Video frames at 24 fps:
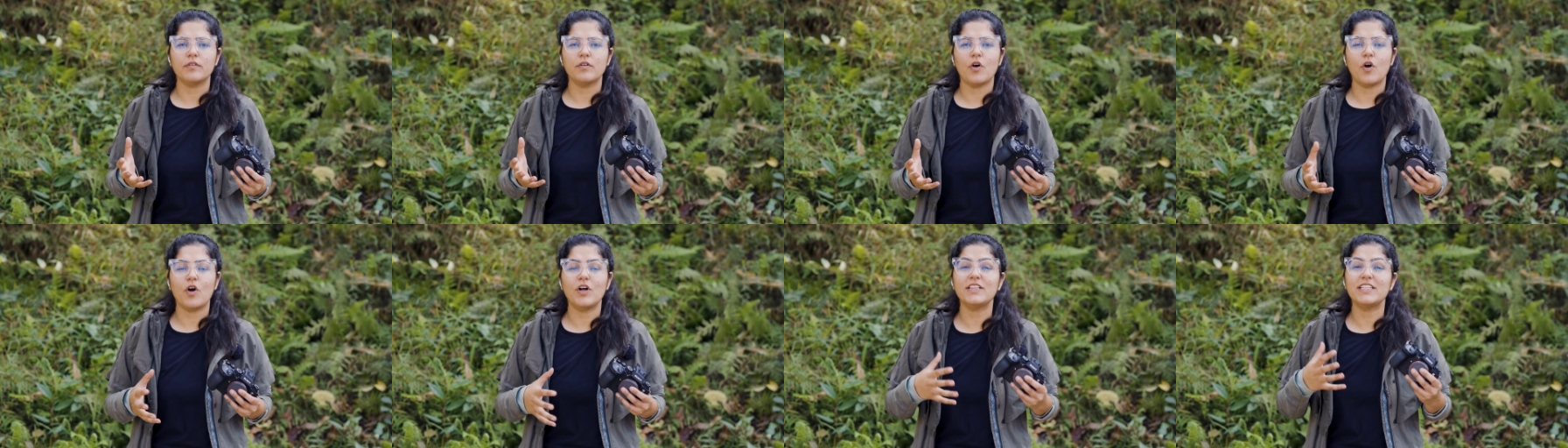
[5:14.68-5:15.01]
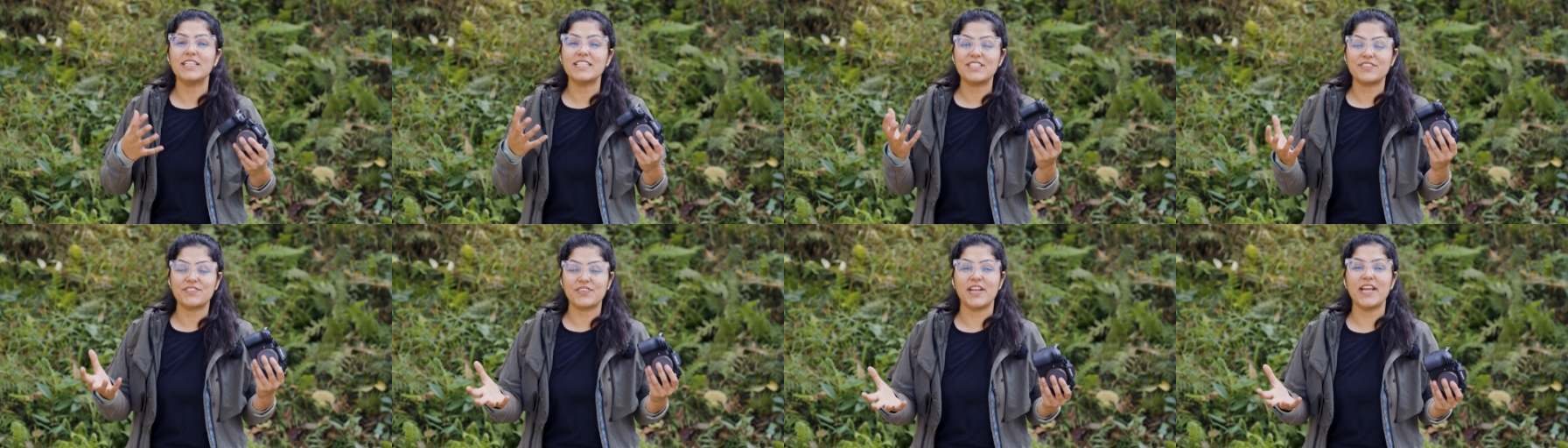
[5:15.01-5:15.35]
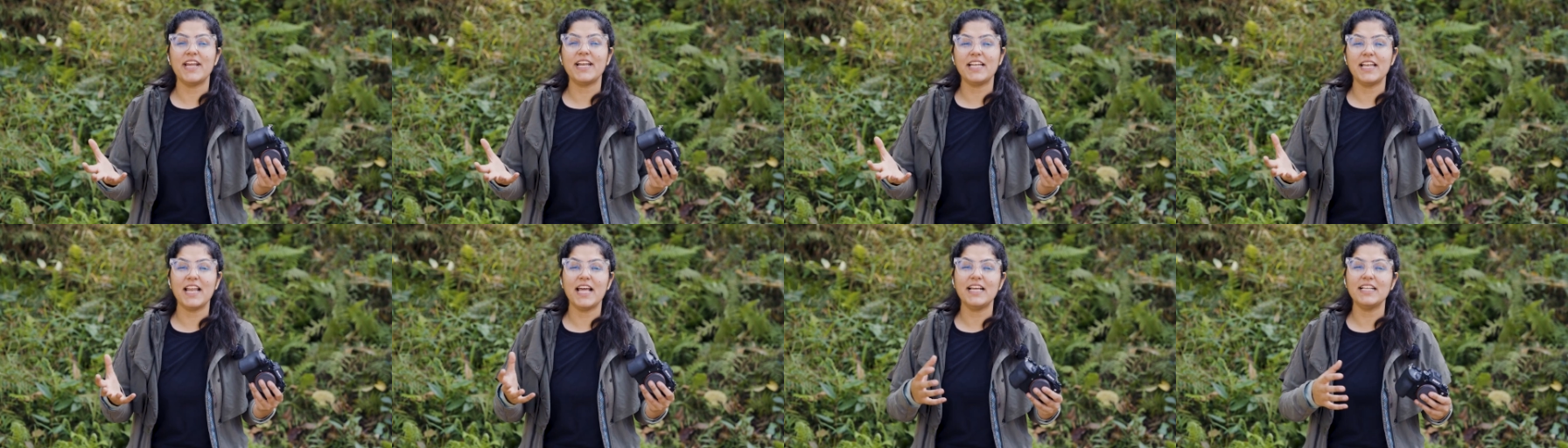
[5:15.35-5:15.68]
All the
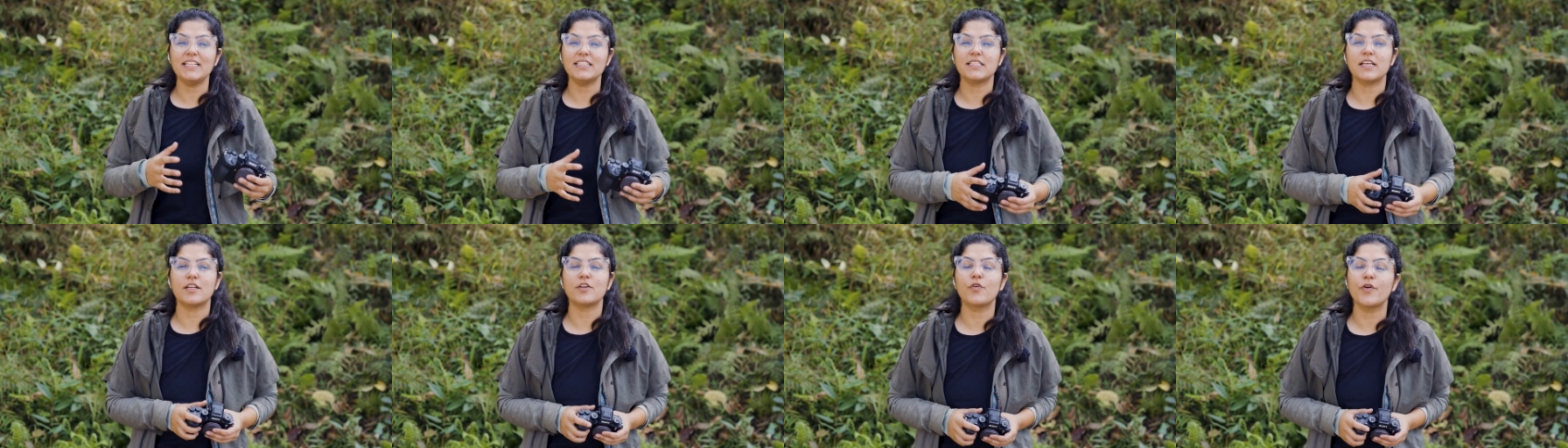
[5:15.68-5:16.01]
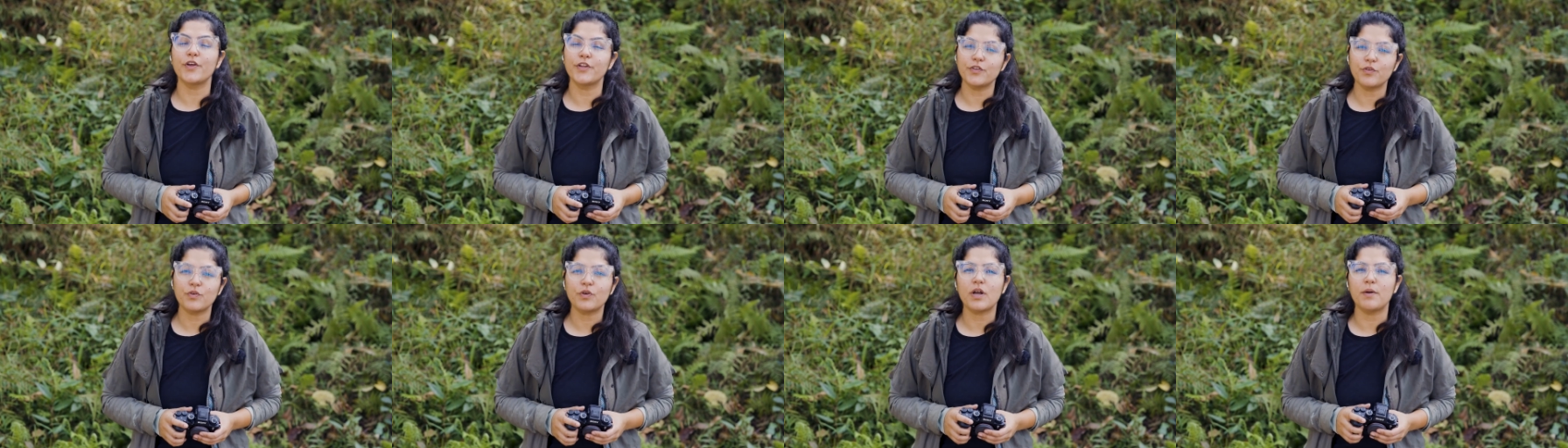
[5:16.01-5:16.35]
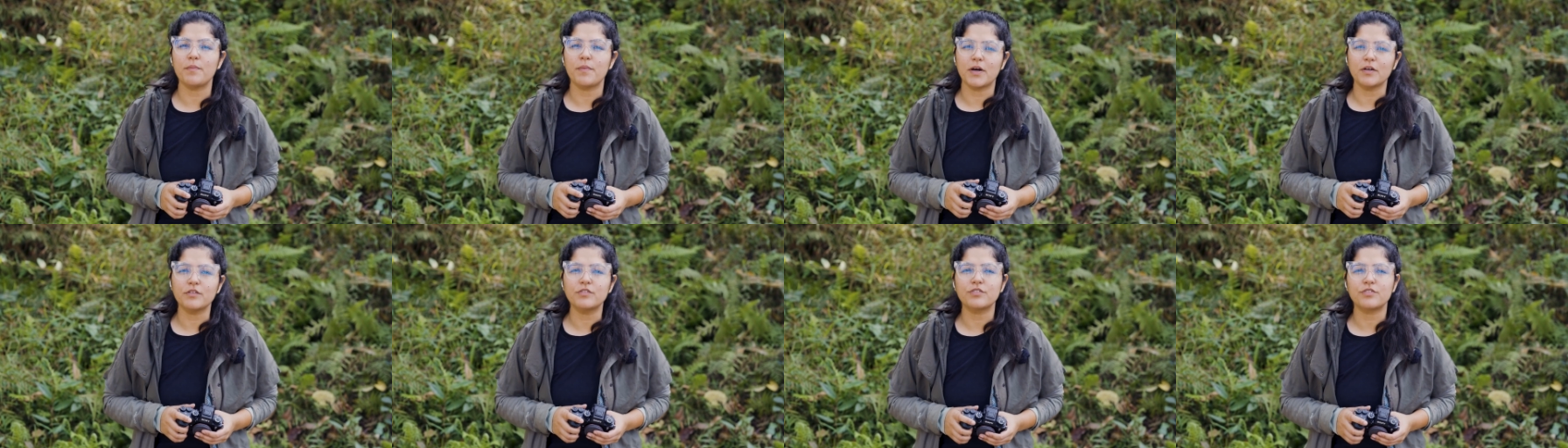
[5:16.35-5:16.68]
straight lines are going to
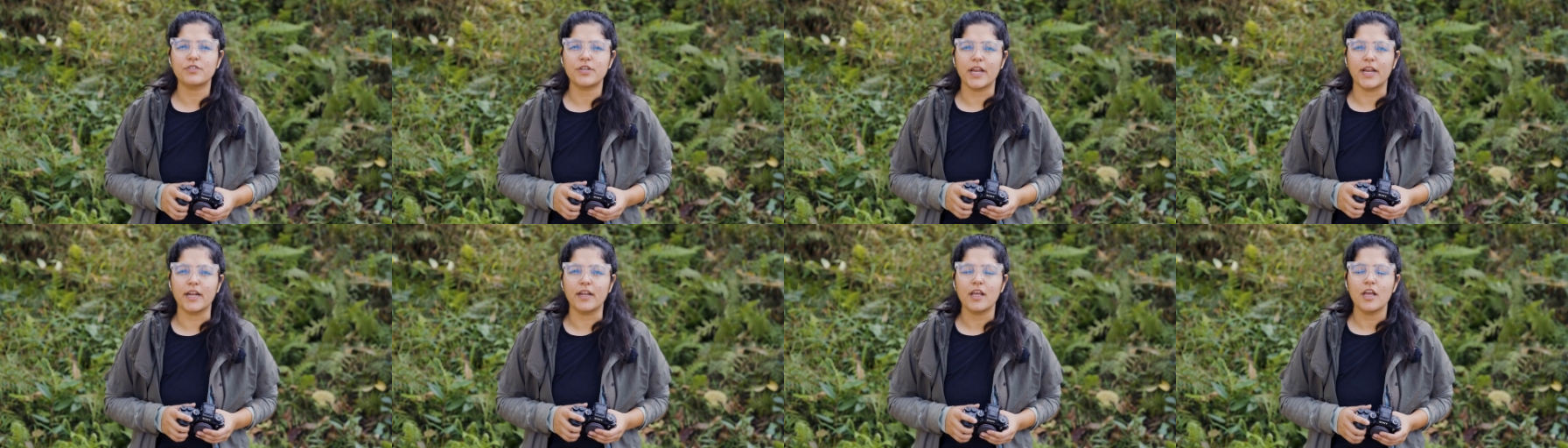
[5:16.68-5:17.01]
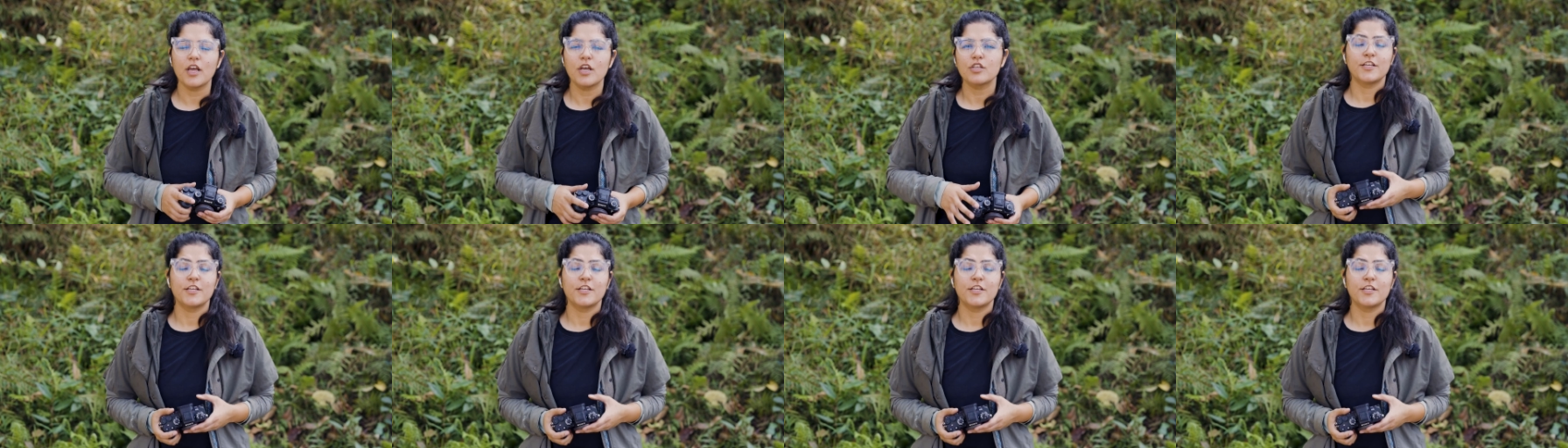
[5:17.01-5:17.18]
come out straight.